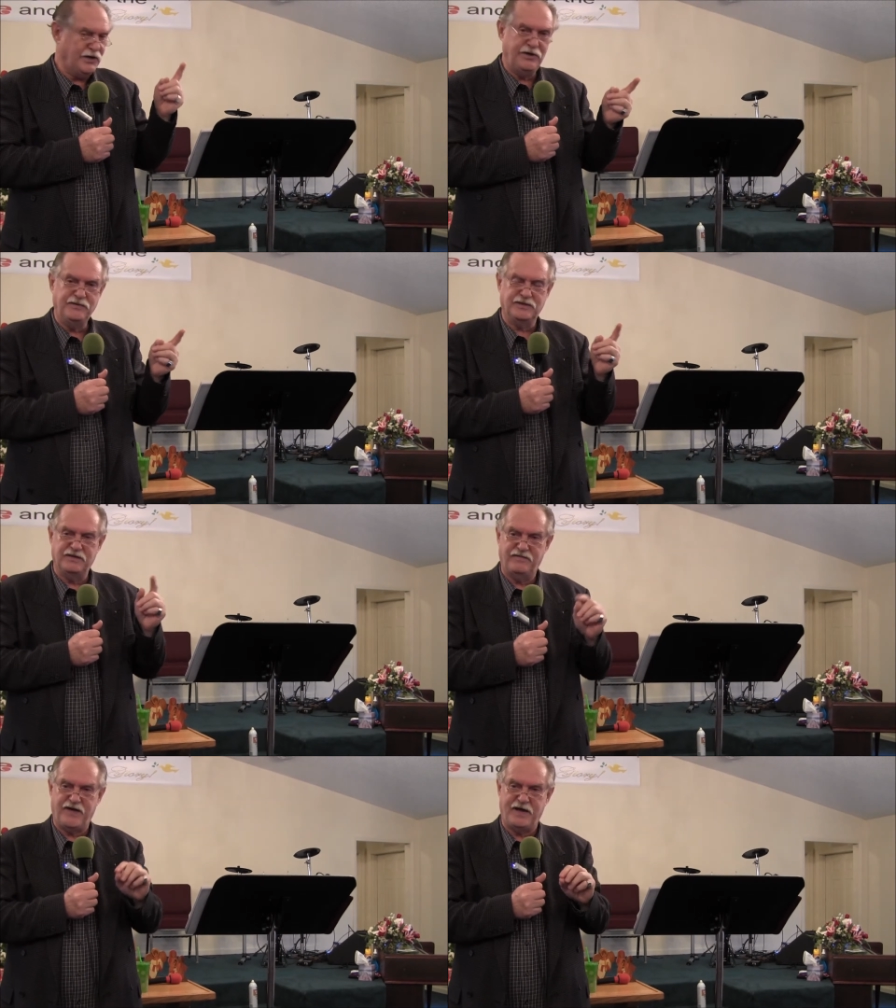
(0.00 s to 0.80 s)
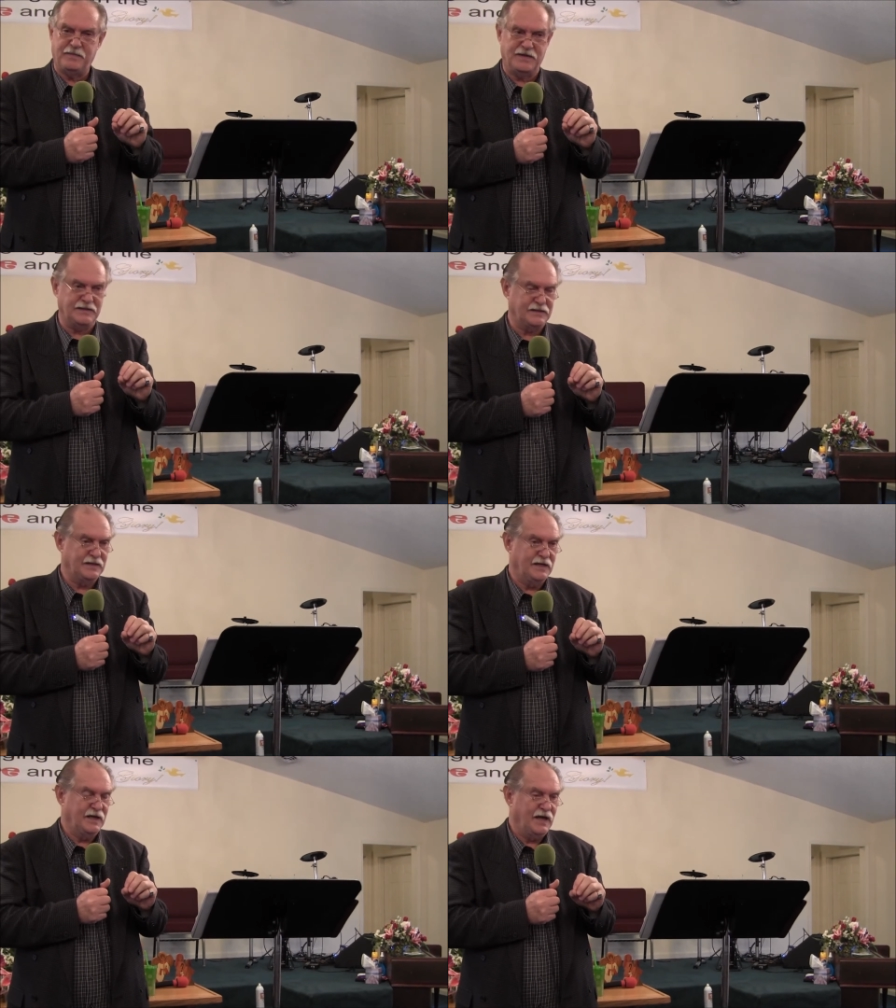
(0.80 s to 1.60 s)
use in families.
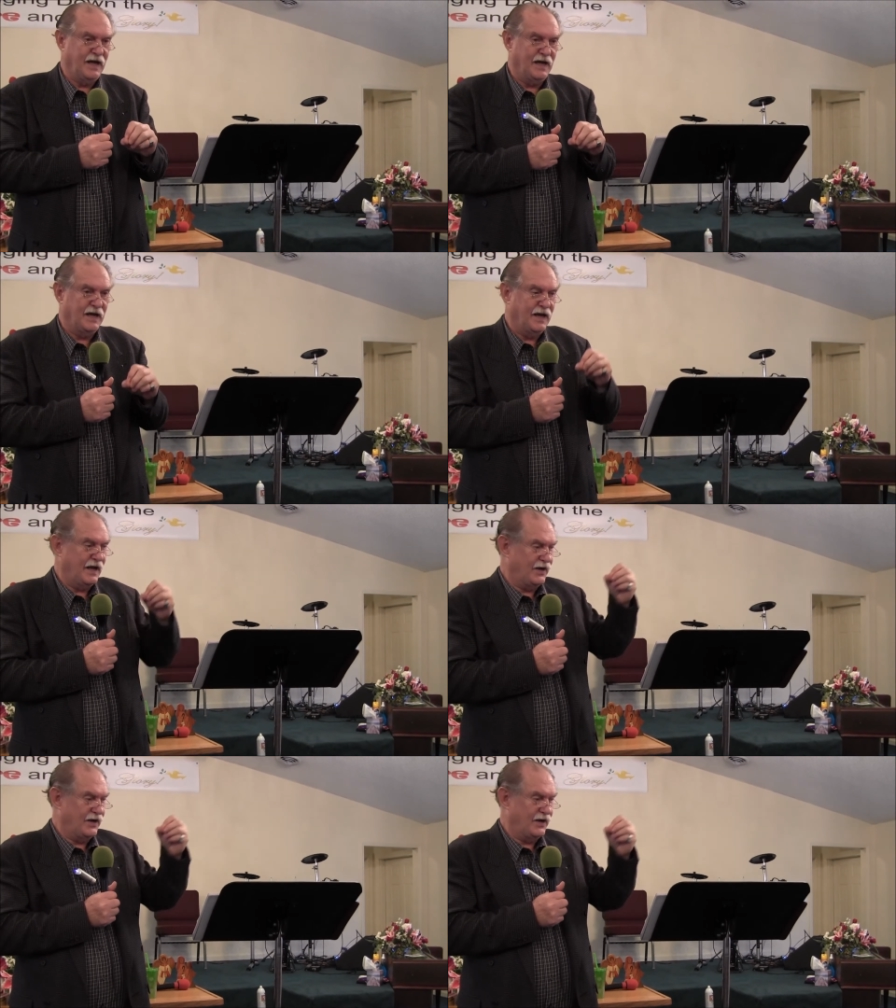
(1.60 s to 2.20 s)
That's exactly right.